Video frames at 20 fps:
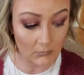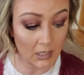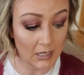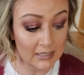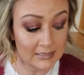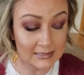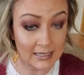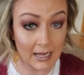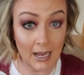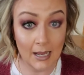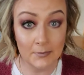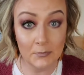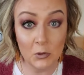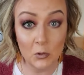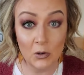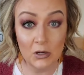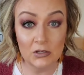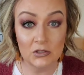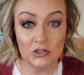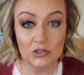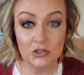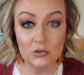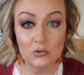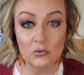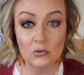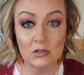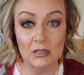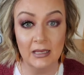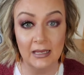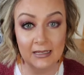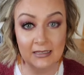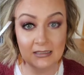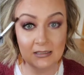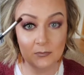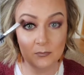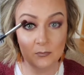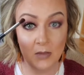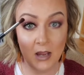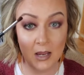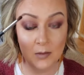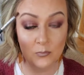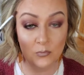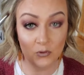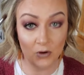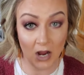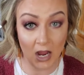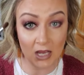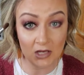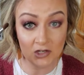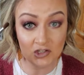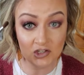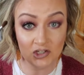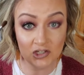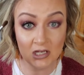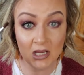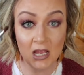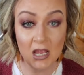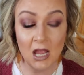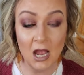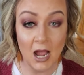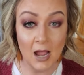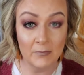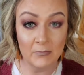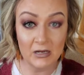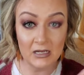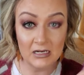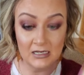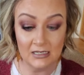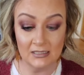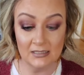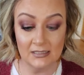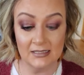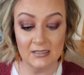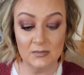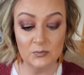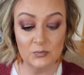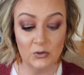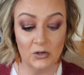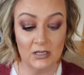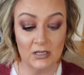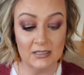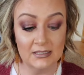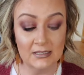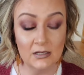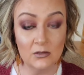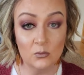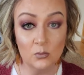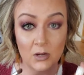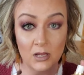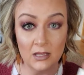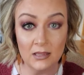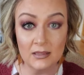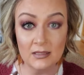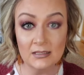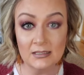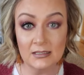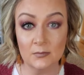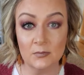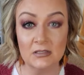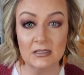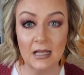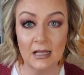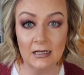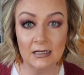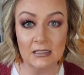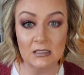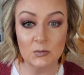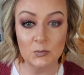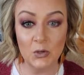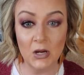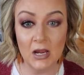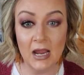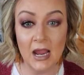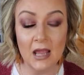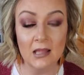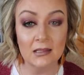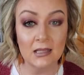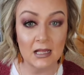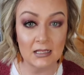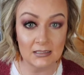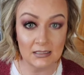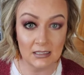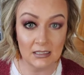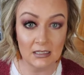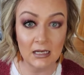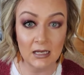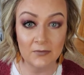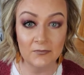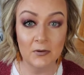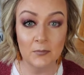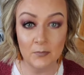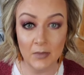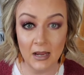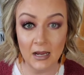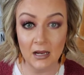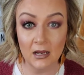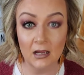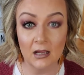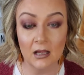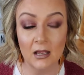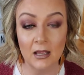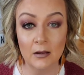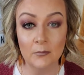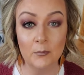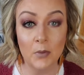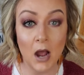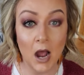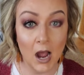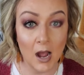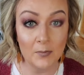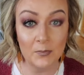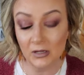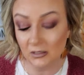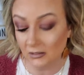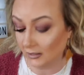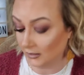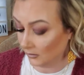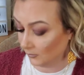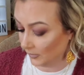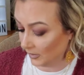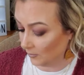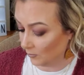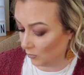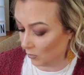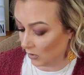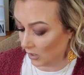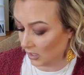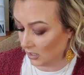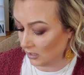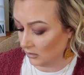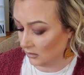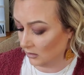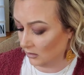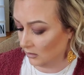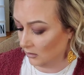is I'm going to get my brush I'm going to spritz it with some setting spray and that's going to even make it pop a little bit more.